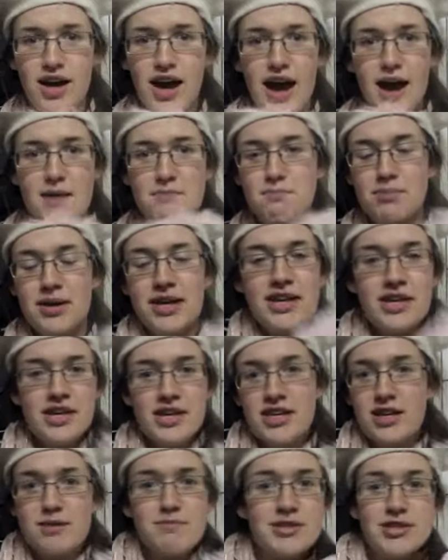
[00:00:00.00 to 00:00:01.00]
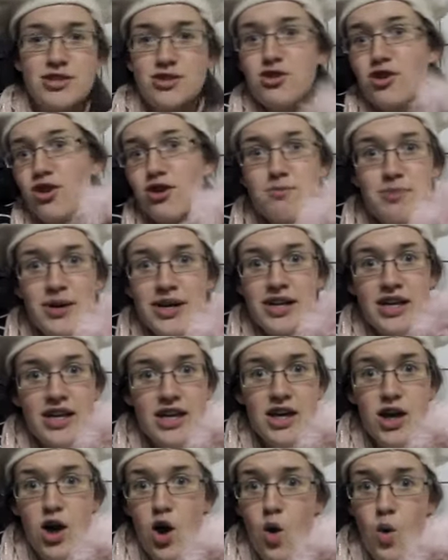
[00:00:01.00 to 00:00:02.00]
I'm pink and I'm a snow
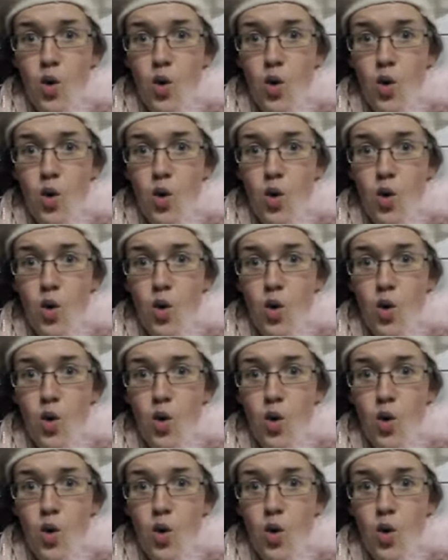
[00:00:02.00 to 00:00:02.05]
bunny.